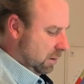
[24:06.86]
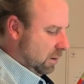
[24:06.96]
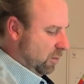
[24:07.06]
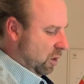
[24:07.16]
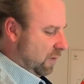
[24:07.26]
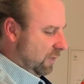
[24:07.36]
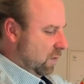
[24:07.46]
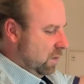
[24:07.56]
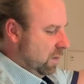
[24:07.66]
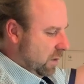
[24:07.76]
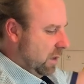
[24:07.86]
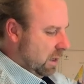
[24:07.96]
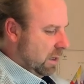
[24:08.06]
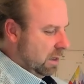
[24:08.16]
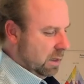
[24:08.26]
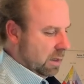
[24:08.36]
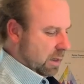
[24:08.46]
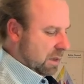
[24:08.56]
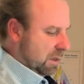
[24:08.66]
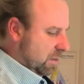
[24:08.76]
Beautiful.
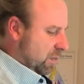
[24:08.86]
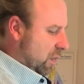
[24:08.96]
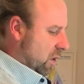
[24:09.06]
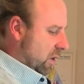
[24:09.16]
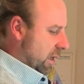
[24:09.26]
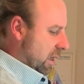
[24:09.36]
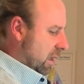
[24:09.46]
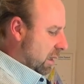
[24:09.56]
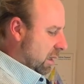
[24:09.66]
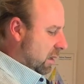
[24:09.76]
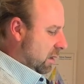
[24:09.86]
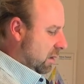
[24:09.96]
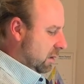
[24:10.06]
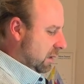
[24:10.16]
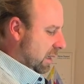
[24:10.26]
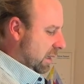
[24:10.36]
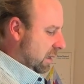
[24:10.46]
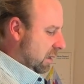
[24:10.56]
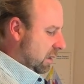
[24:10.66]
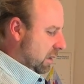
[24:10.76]
Spine
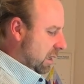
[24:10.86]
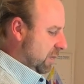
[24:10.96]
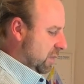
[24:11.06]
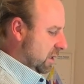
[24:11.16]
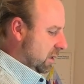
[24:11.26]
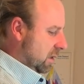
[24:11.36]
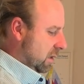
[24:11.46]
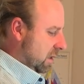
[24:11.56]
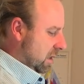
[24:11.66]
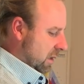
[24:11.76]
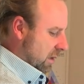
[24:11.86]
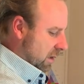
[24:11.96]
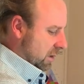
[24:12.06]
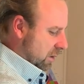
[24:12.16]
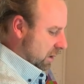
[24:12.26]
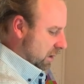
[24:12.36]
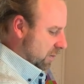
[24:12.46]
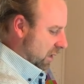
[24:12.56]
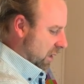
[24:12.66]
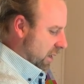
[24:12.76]
done. Hips. Shoot
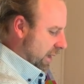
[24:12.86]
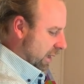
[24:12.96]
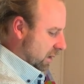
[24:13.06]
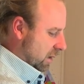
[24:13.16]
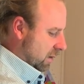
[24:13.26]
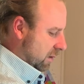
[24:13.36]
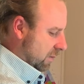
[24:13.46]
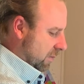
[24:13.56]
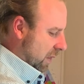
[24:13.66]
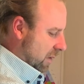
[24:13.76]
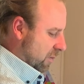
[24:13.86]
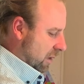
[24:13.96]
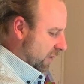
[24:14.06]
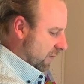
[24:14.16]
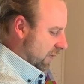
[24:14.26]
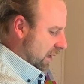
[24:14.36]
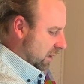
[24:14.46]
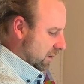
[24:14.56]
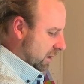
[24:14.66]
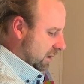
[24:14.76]
some light. The bottom of the
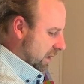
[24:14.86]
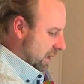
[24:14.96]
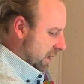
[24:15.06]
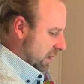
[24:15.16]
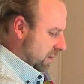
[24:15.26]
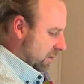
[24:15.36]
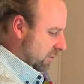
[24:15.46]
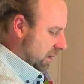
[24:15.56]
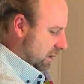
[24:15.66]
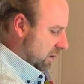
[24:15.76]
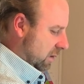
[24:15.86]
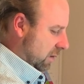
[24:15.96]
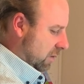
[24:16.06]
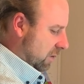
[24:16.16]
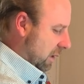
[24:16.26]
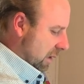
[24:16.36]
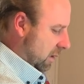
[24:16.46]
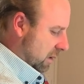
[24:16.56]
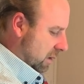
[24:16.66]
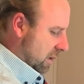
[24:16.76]
feet. The star. 1, 2, 3.
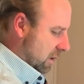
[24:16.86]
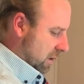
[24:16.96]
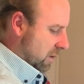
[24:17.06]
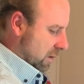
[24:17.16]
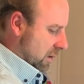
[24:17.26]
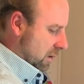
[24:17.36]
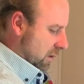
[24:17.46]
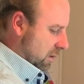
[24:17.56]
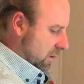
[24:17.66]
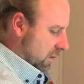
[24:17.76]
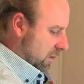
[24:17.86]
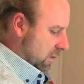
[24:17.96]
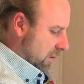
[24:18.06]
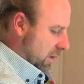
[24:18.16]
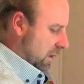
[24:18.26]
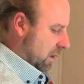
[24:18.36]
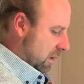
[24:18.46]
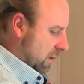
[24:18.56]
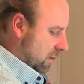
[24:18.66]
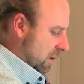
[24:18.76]
2, 3.
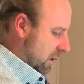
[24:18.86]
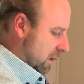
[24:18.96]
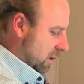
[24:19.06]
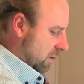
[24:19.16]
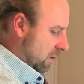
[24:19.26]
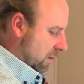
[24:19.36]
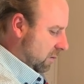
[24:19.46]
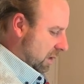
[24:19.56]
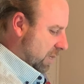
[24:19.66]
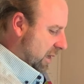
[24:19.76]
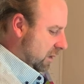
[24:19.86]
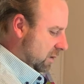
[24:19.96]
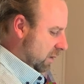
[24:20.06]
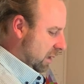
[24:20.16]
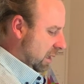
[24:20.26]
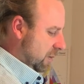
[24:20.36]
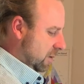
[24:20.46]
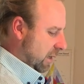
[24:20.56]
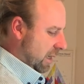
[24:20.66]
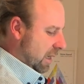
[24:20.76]
1, 2, 3. Make sure the hips.
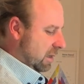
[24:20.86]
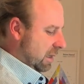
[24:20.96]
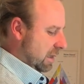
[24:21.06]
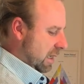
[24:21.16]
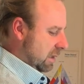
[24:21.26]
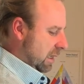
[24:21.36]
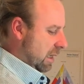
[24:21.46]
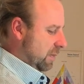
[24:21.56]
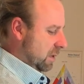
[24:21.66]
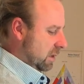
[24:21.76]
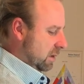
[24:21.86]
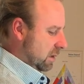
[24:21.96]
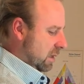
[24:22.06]
We can detach the hips,